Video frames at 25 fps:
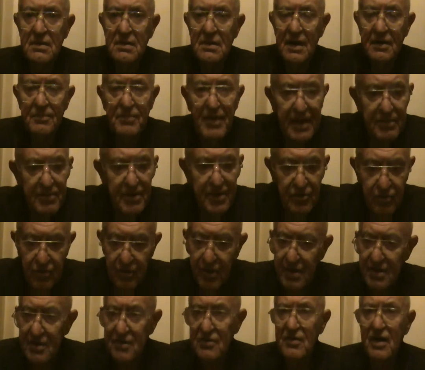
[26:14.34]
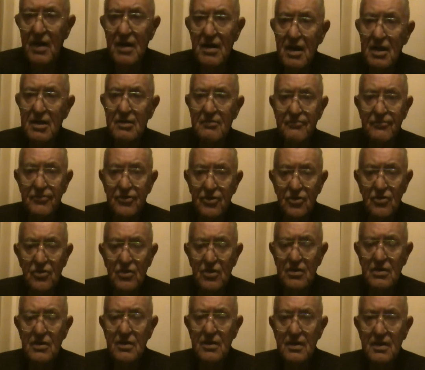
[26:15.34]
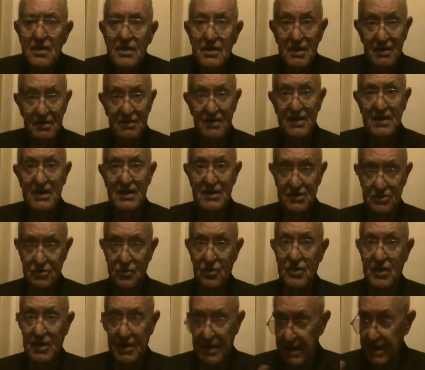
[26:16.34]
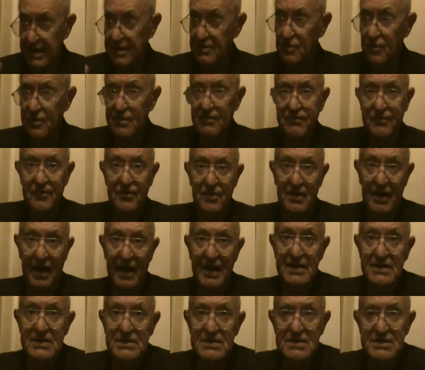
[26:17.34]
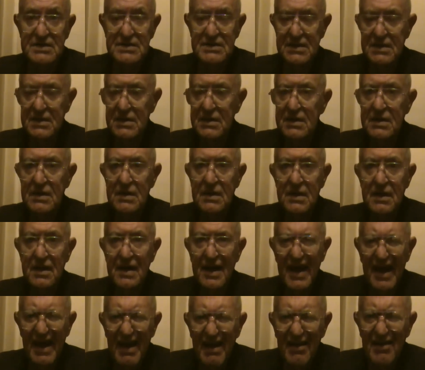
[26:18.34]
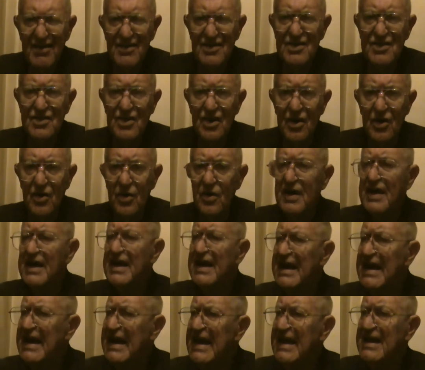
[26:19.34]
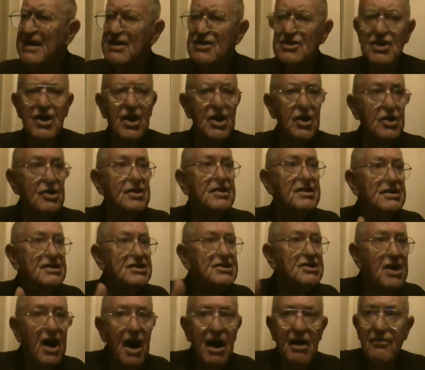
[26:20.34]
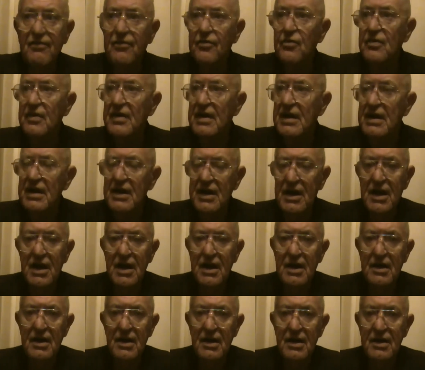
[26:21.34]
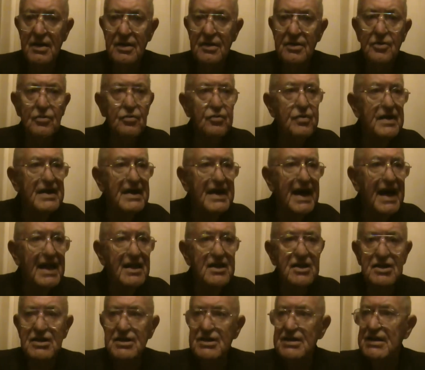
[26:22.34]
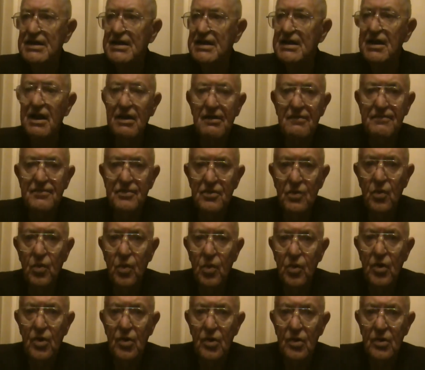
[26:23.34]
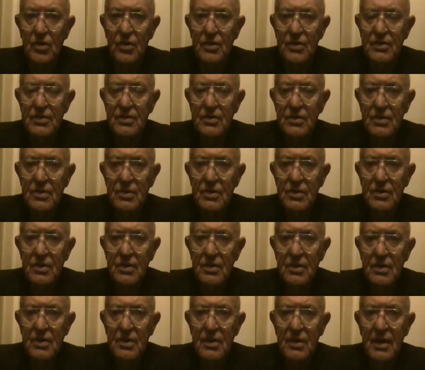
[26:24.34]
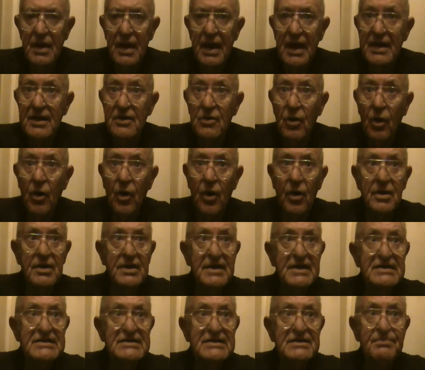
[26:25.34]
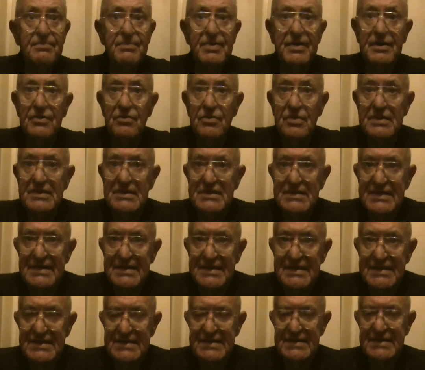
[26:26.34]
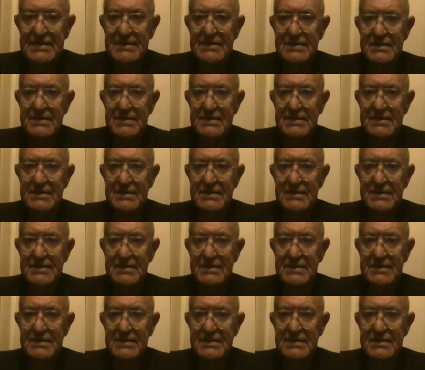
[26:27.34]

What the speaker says: A baby crawling around on the floor. Do you think he's looking inward for guidance? Hell no. He is discovering the reality of the world and all its appearances.